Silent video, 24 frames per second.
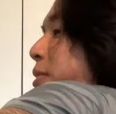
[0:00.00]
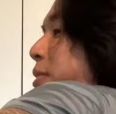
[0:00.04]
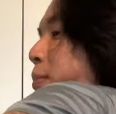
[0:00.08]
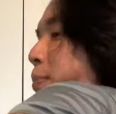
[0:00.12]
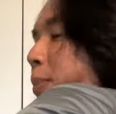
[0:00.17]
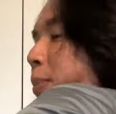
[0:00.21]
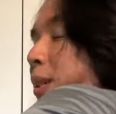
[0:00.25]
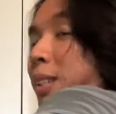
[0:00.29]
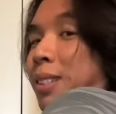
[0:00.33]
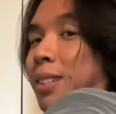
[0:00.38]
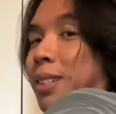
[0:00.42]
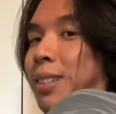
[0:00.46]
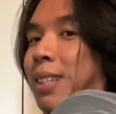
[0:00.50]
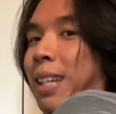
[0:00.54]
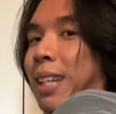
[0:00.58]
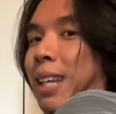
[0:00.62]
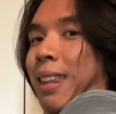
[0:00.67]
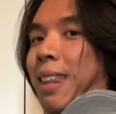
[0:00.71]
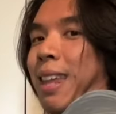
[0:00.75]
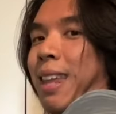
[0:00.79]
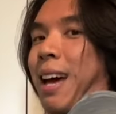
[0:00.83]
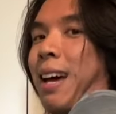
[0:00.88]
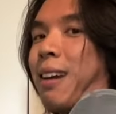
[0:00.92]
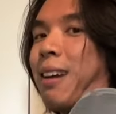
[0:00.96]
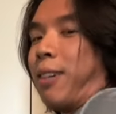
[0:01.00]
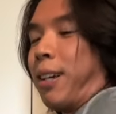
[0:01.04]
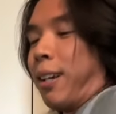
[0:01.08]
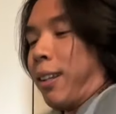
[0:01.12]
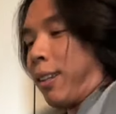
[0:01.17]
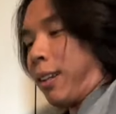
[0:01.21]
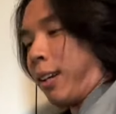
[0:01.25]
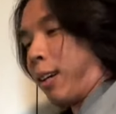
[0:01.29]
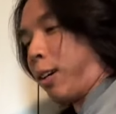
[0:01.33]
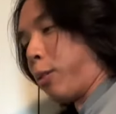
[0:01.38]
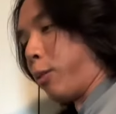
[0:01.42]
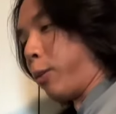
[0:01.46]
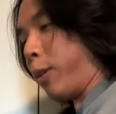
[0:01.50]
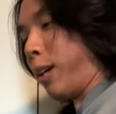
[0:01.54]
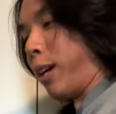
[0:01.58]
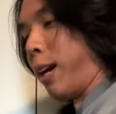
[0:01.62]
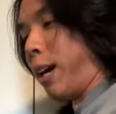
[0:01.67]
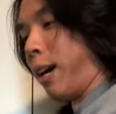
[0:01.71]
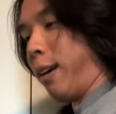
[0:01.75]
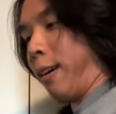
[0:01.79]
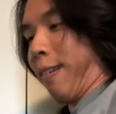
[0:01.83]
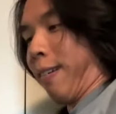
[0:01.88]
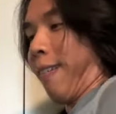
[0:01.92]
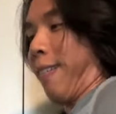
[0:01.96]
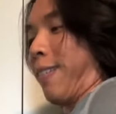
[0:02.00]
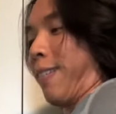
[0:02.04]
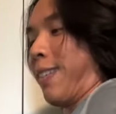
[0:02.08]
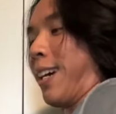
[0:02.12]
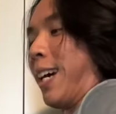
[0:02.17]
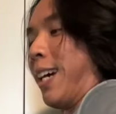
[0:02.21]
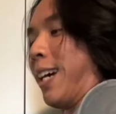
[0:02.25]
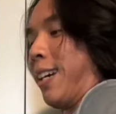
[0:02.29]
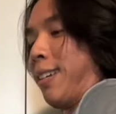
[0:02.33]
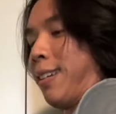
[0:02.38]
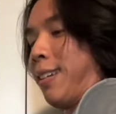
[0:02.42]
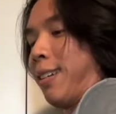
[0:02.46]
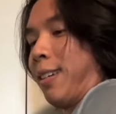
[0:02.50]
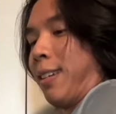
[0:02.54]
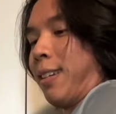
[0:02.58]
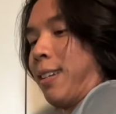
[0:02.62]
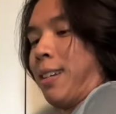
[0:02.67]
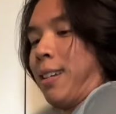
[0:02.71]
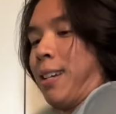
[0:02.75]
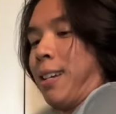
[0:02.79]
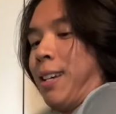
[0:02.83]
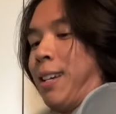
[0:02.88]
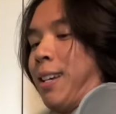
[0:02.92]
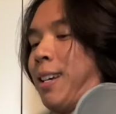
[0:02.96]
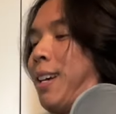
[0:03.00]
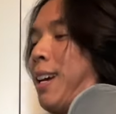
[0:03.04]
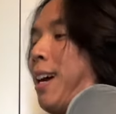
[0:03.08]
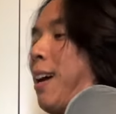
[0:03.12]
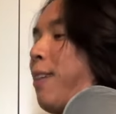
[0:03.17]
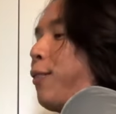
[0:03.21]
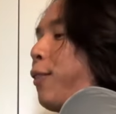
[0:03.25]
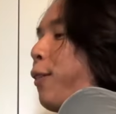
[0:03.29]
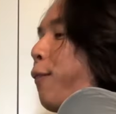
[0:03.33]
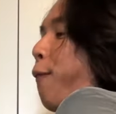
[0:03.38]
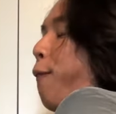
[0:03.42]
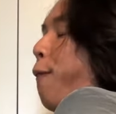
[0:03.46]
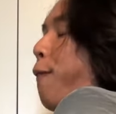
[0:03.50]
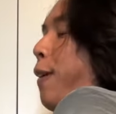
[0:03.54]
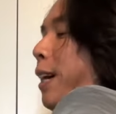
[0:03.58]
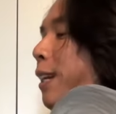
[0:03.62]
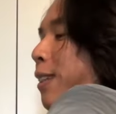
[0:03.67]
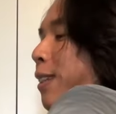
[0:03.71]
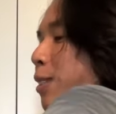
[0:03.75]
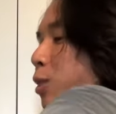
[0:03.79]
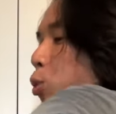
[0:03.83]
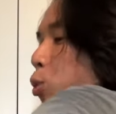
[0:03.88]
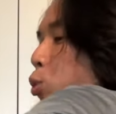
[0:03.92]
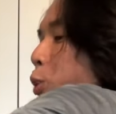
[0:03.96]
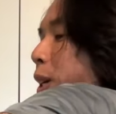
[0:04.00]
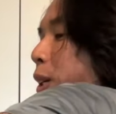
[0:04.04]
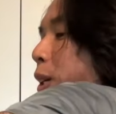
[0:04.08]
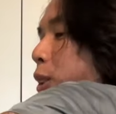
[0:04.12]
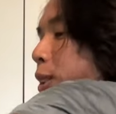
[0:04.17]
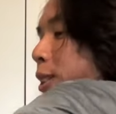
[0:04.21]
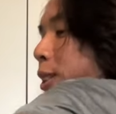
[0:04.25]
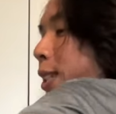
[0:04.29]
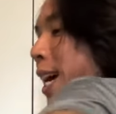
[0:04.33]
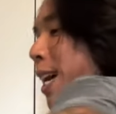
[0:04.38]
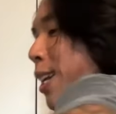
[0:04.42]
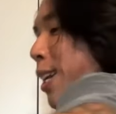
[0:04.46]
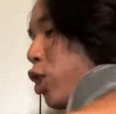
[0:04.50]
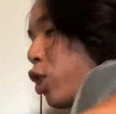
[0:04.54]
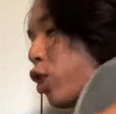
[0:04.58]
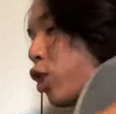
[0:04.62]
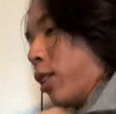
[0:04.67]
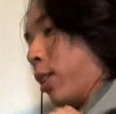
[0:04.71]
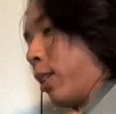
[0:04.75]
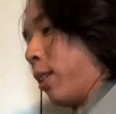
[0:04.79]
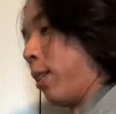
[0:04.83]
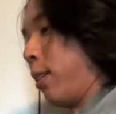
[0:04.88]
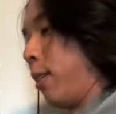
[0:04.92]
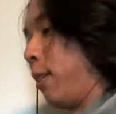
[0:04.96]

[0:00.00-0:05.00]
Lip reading: But you see that right there where I tighten it? I have to fight this weird tension